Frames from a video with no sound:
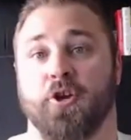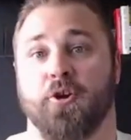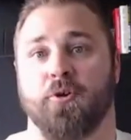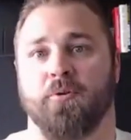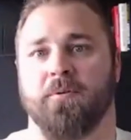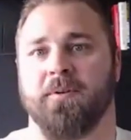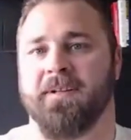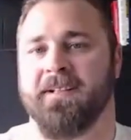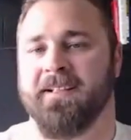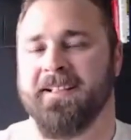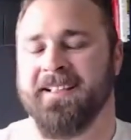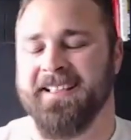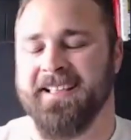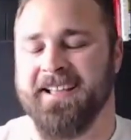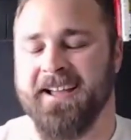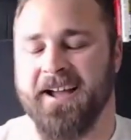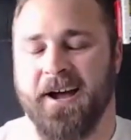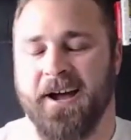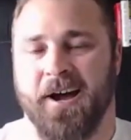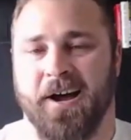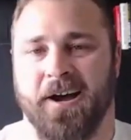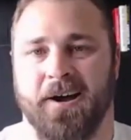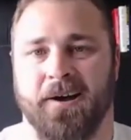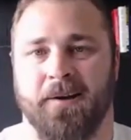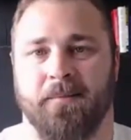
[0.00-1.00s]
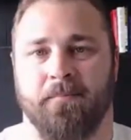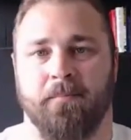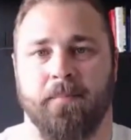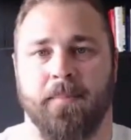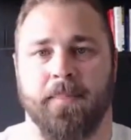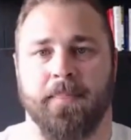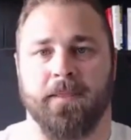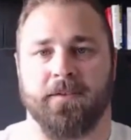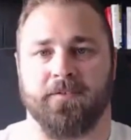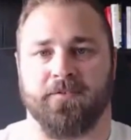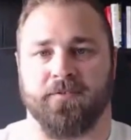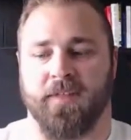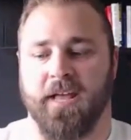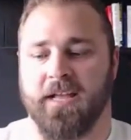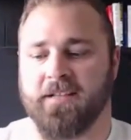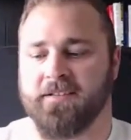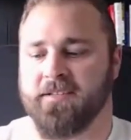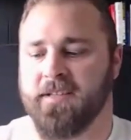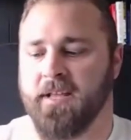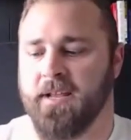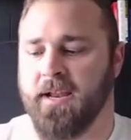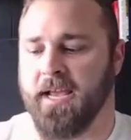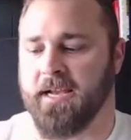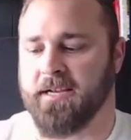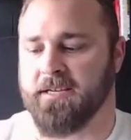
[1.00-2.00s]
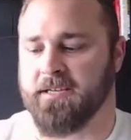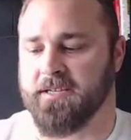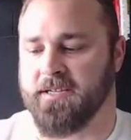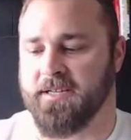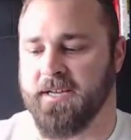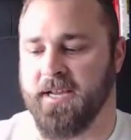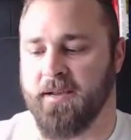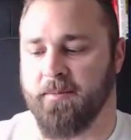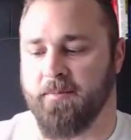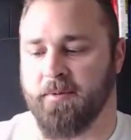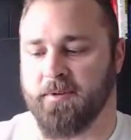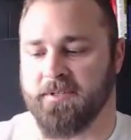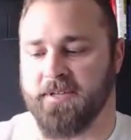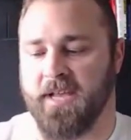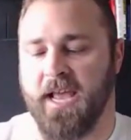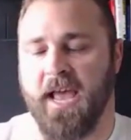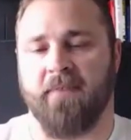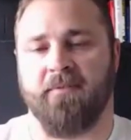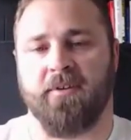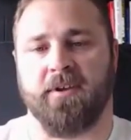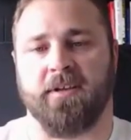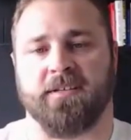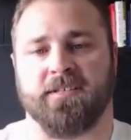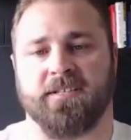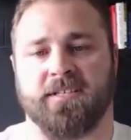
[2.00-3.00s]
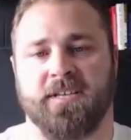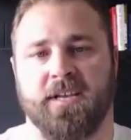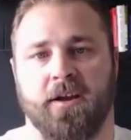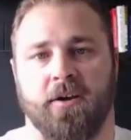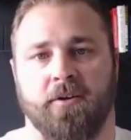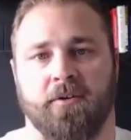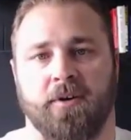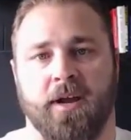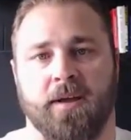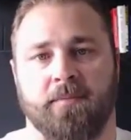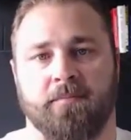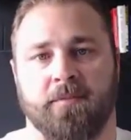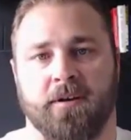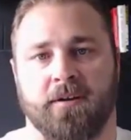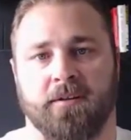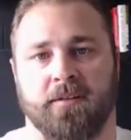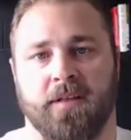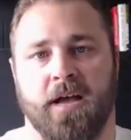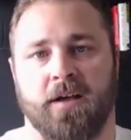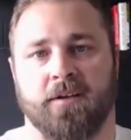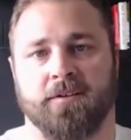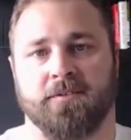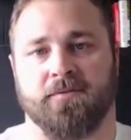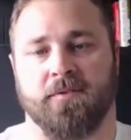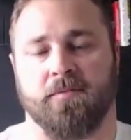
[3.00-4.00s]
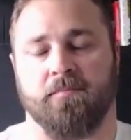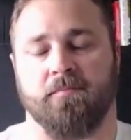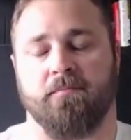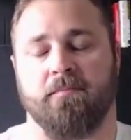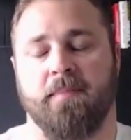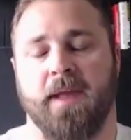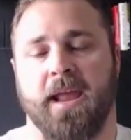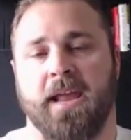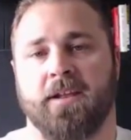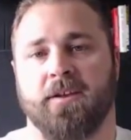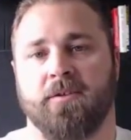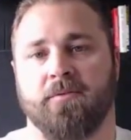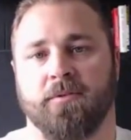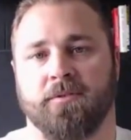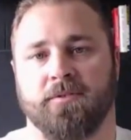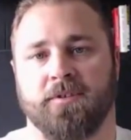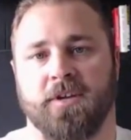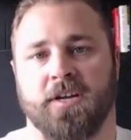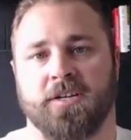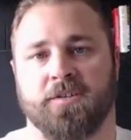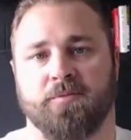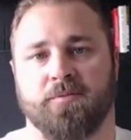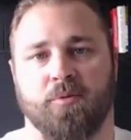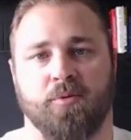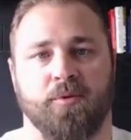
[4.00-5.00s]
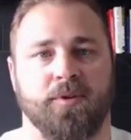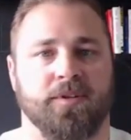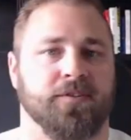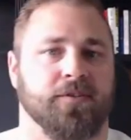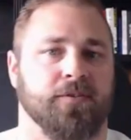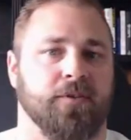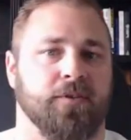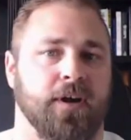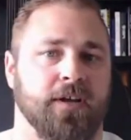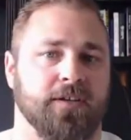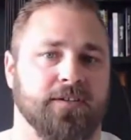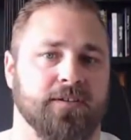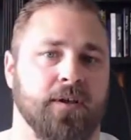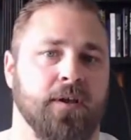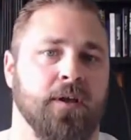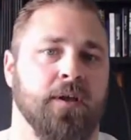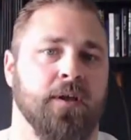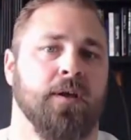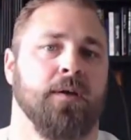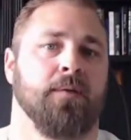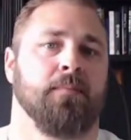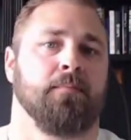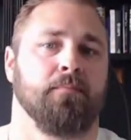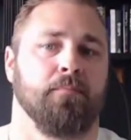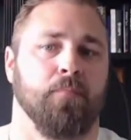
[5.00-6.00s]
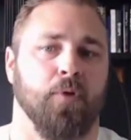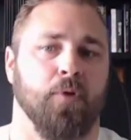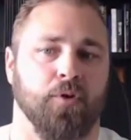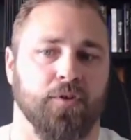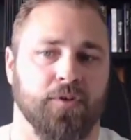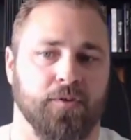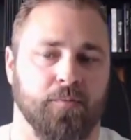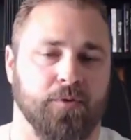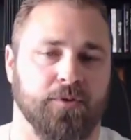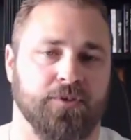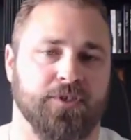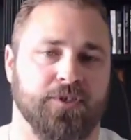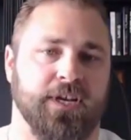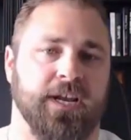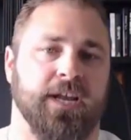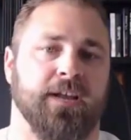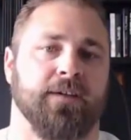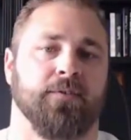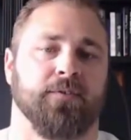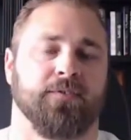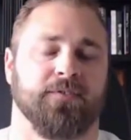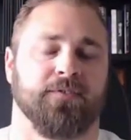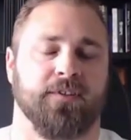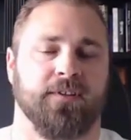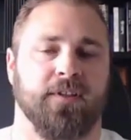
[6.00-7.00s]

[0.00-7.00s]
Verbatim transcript: you. Um, so that's the next tip is having a CRM that allows for manual touch points across multiple channels.